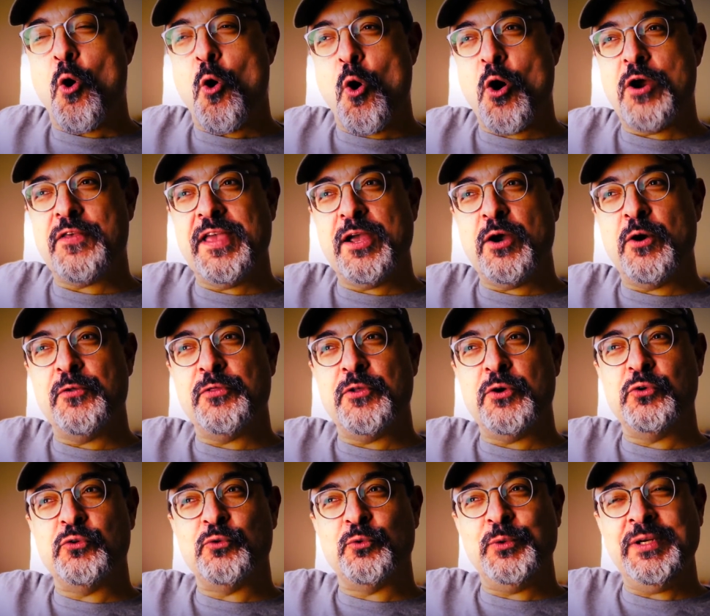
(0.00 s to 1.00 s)
or they own
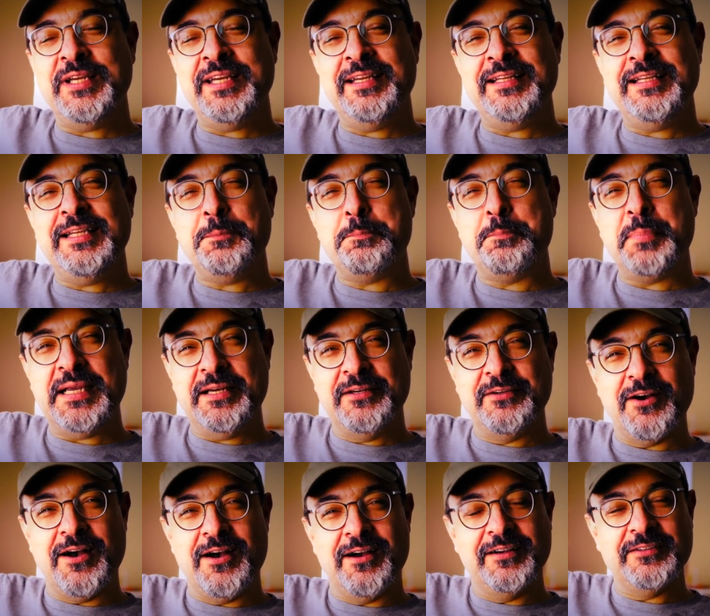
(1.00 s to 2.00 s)
those really big
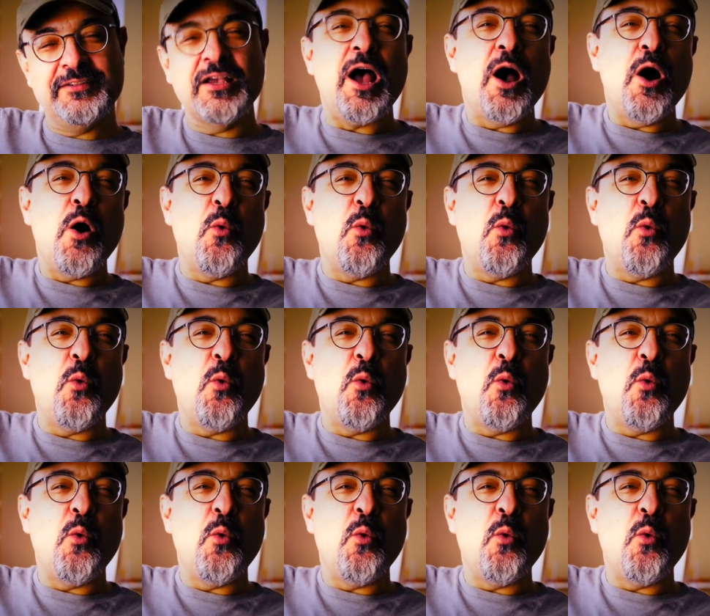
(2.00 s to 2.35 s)
dogs.